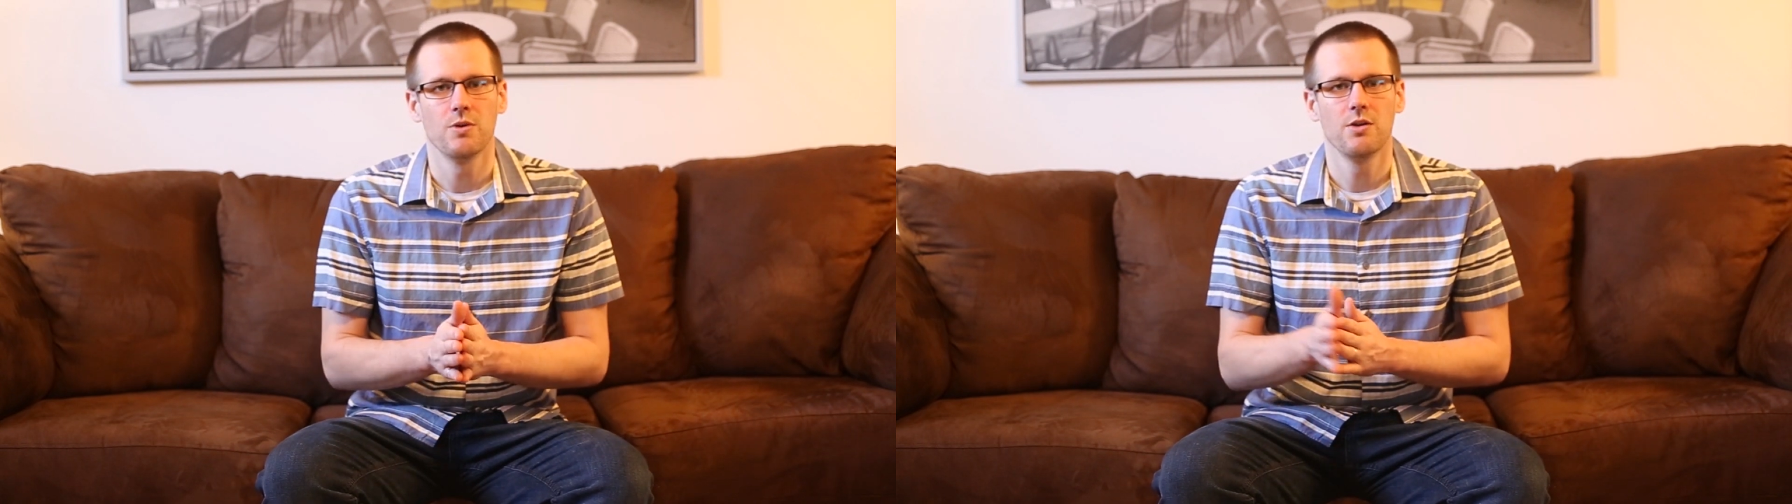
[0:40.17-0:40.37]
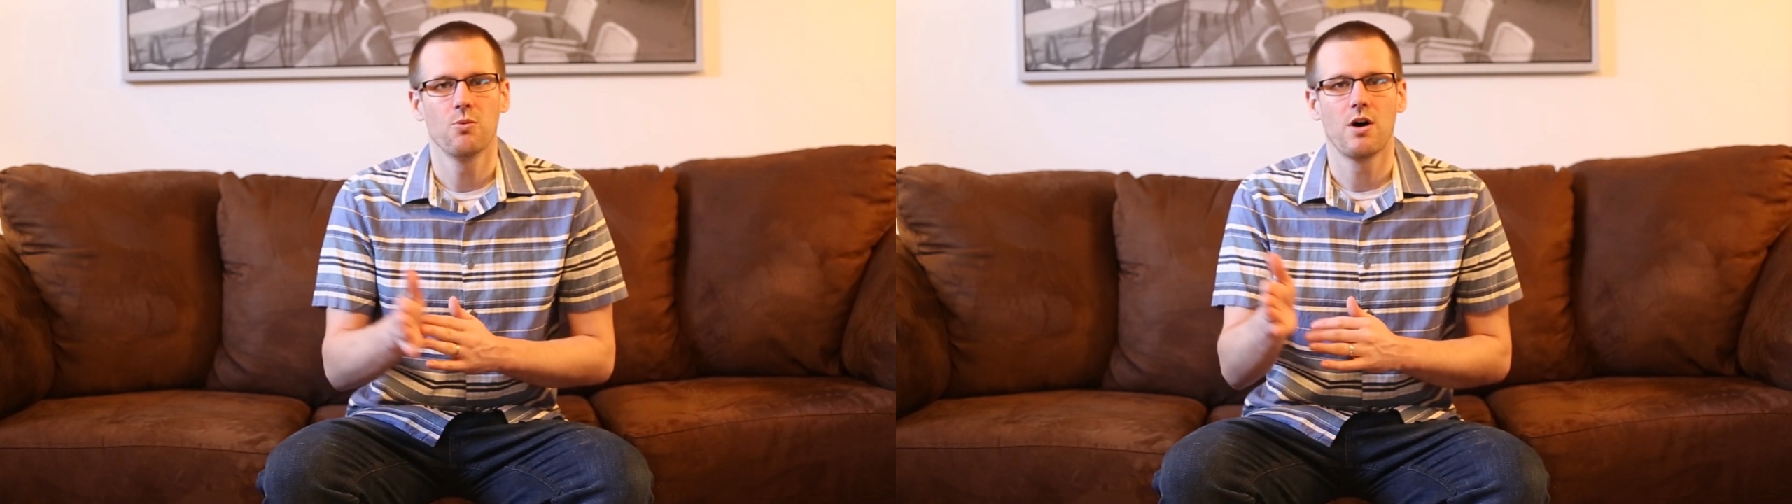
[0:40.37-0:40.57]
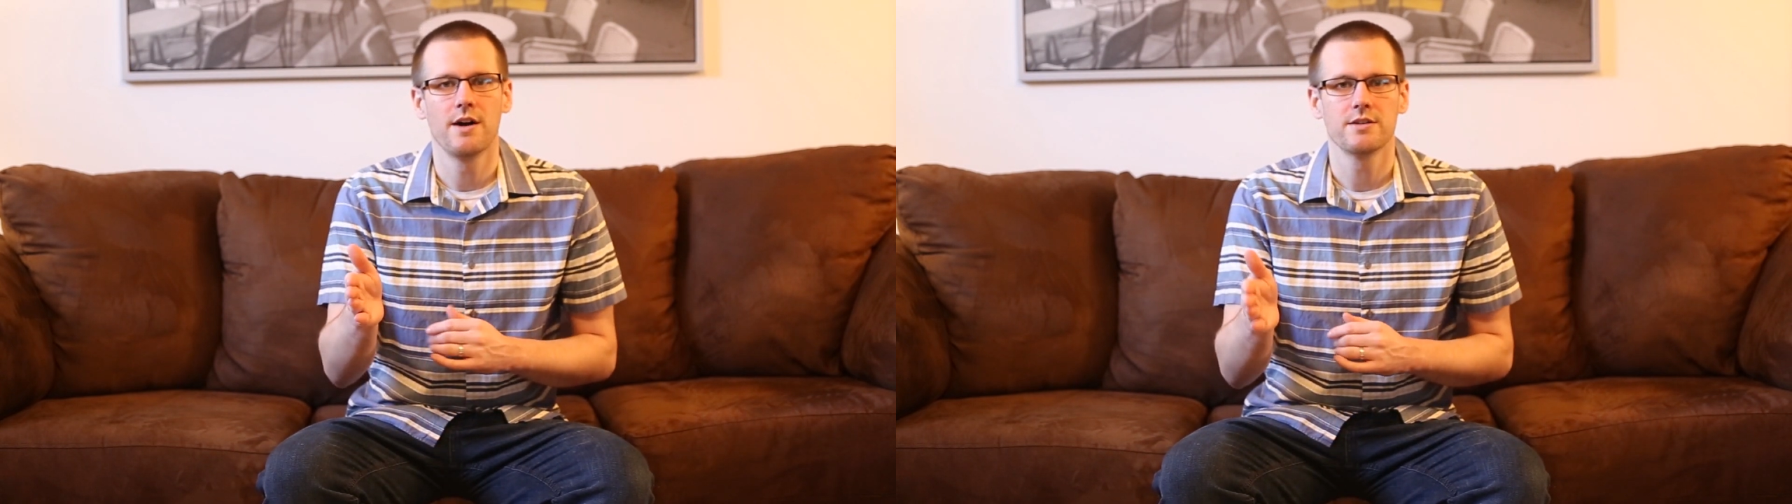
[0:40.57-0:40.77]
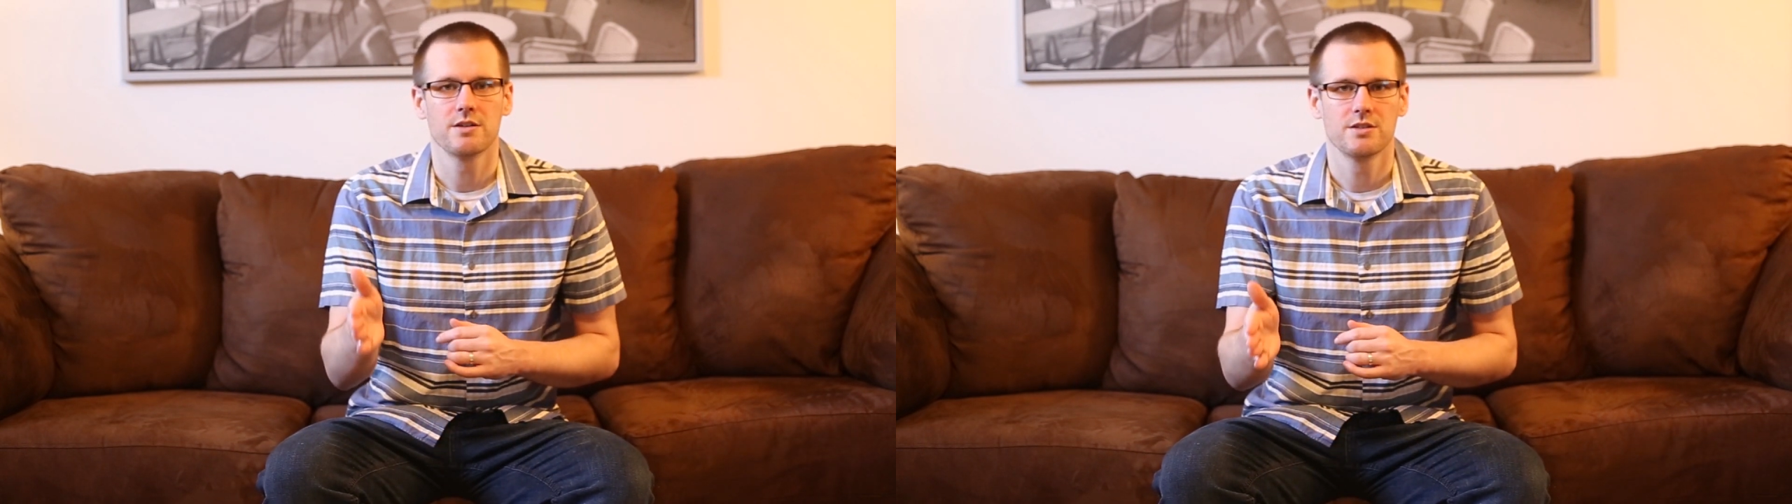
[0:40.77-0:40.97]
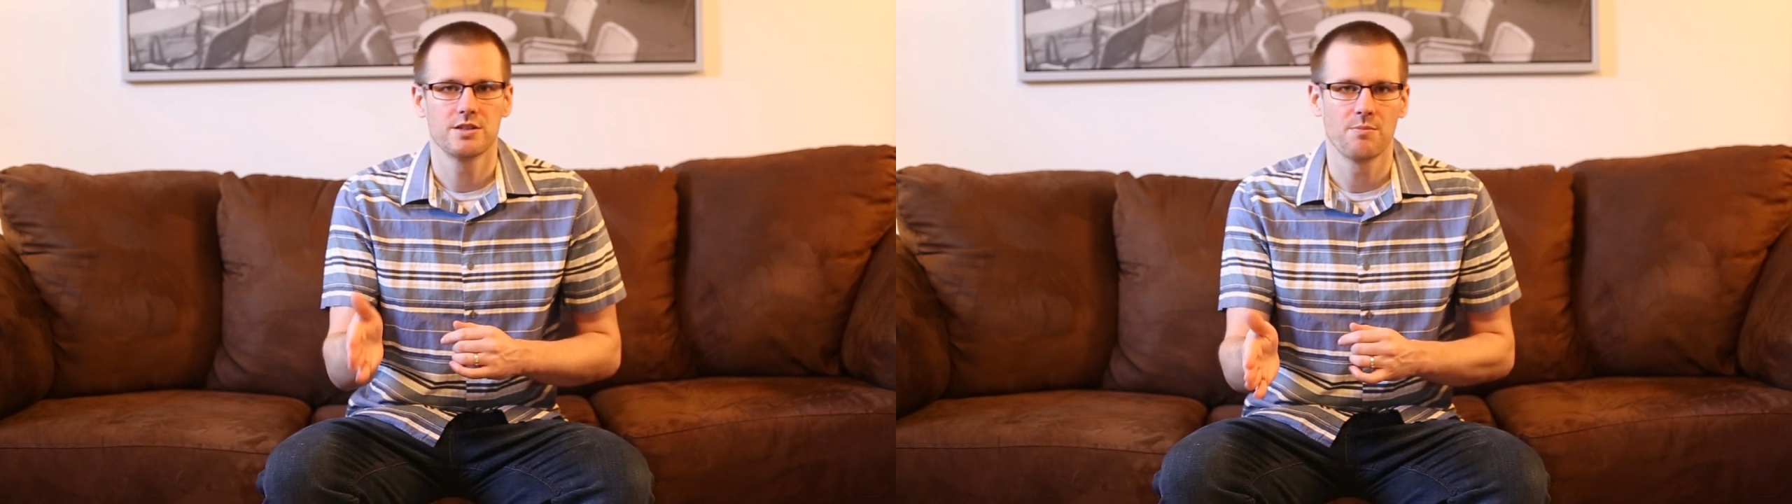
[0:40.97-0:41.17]
we want
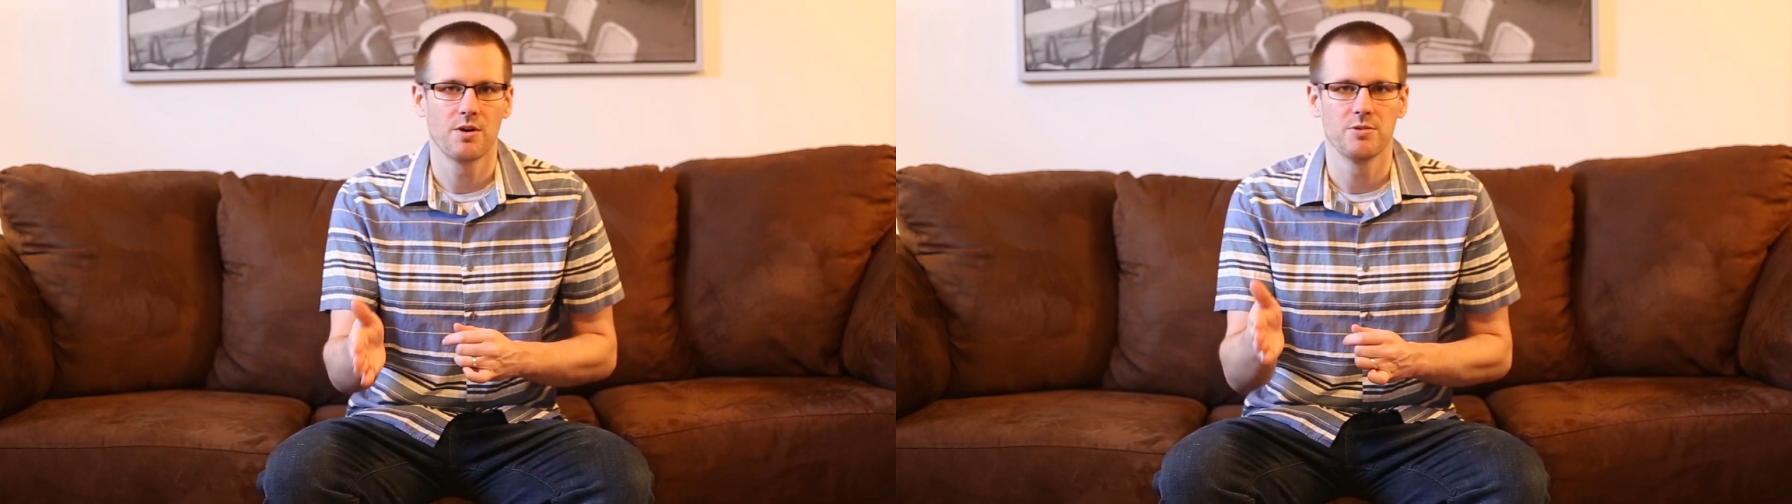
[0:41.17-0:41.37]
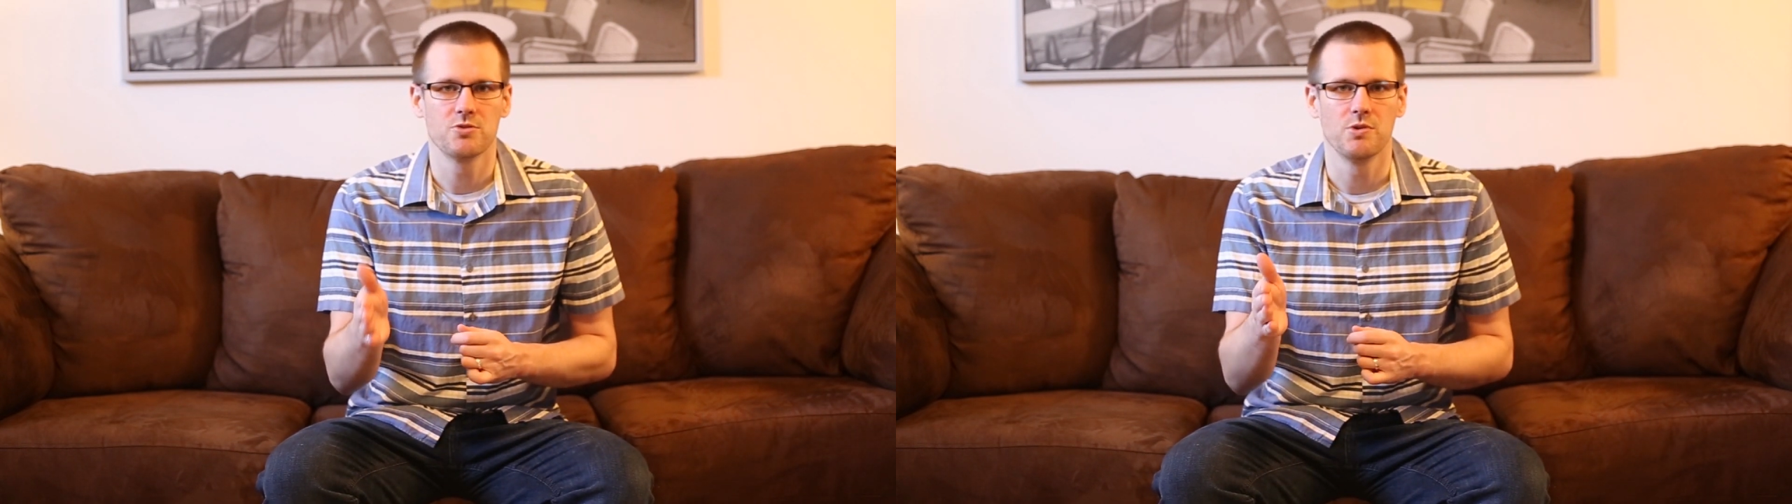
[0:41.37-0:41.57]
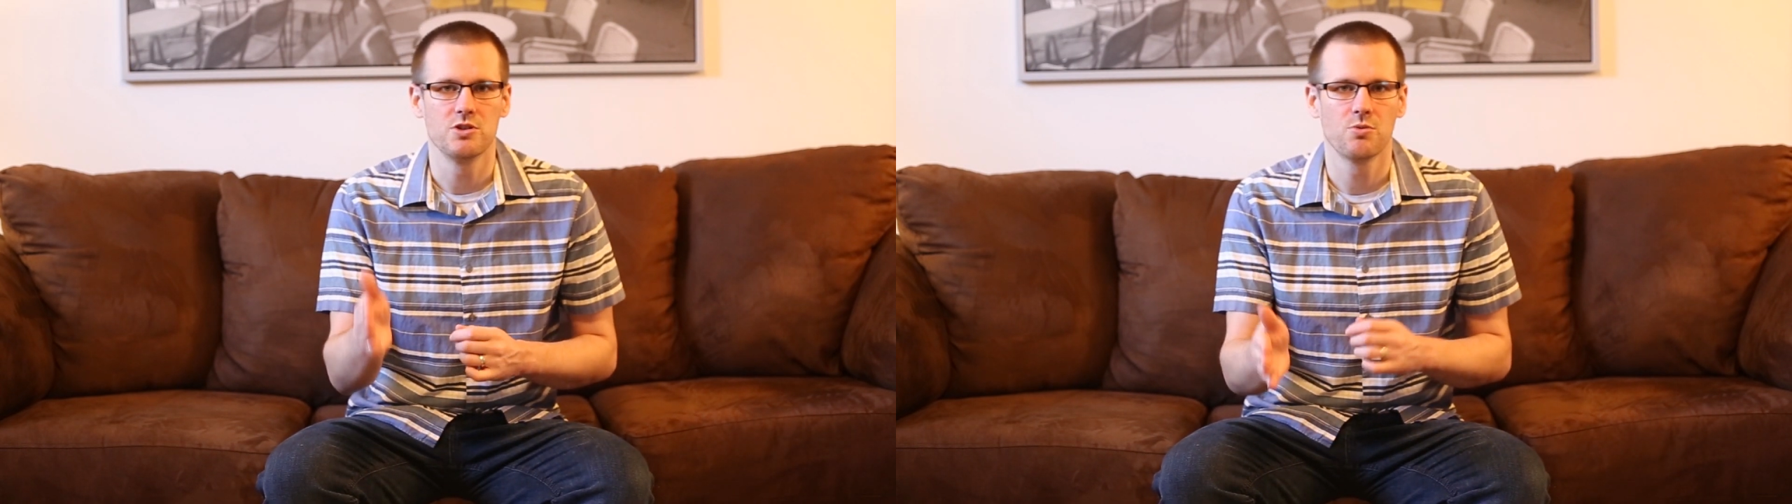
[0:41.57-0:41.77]
somewhere between